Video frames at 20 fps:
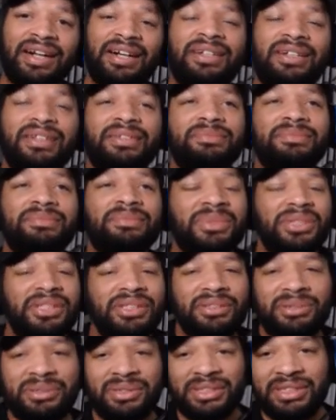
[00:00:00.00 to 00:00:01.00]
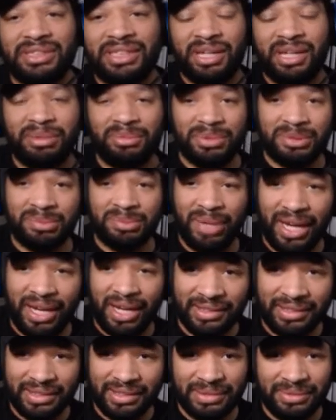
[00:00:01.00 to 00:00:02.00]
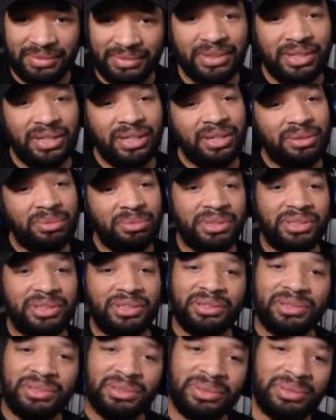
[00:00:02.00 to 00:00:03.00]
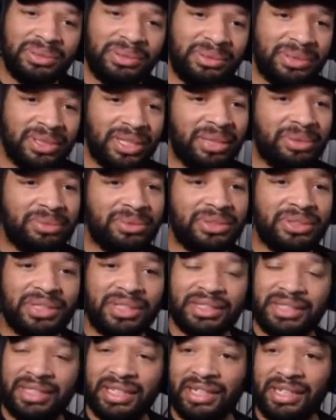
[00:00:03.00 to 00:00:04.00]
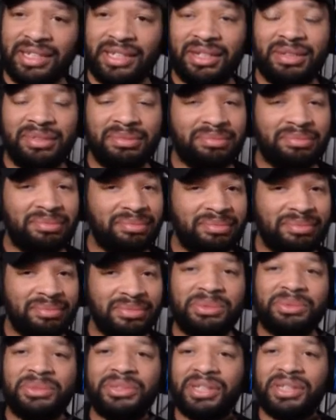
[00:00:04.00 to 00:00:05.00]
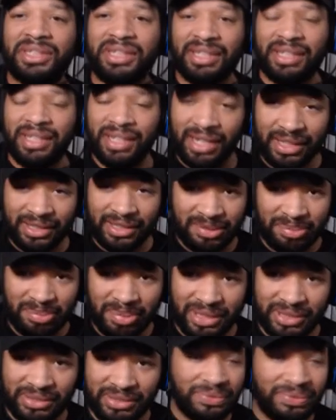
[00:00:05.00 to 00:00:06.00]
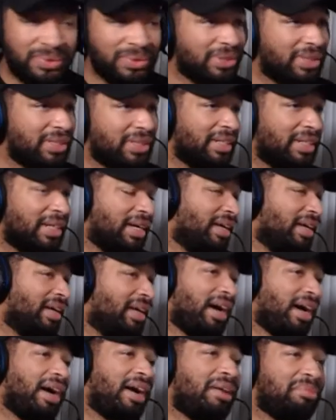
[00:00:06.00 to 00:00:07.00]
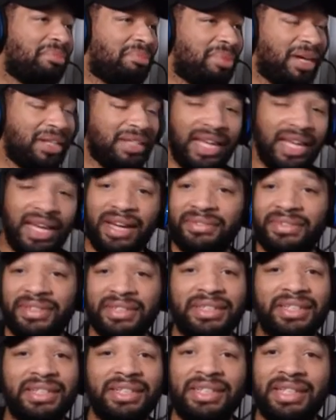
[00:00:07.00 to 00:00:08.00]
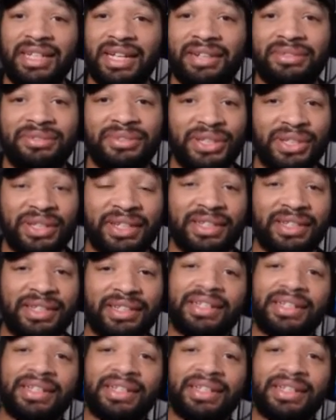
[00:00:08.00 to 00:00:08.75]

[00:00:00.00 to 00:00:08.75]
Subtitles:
We knew this game was massive. We knew it was going to take up, you was going to need a lot of space for it. I'm about to have to delete everything.